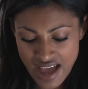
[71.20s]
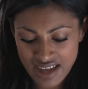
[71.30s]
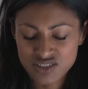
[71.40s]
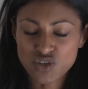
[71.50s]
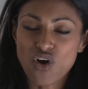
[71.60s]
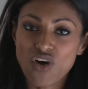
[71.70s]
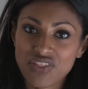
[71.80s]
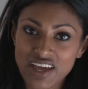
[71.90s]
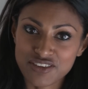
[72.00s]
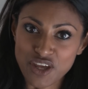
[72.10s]
And
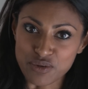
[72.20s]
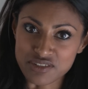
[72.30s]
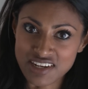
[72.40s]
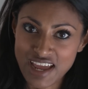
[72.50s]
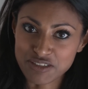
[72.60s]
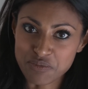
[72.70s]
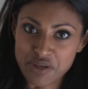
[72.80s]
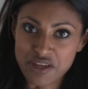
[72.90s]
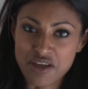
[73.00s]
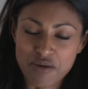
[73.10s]
on that note, it's going to have to
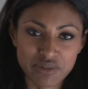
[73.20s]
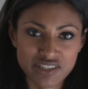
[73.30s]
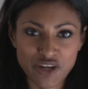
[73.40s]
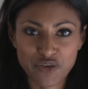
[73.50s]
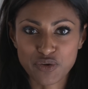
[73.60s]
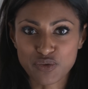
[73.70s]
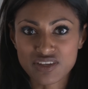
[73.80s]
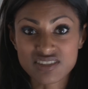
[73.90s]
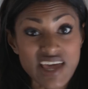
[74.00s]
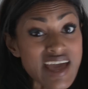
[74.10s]
be a material
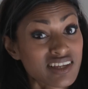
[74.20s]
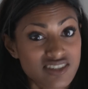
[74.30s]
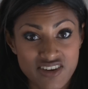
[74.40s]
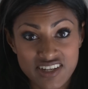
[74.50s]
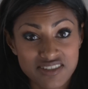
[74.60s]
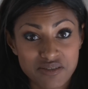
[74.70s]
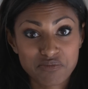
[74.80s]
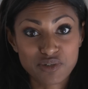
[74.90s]
that's airtight,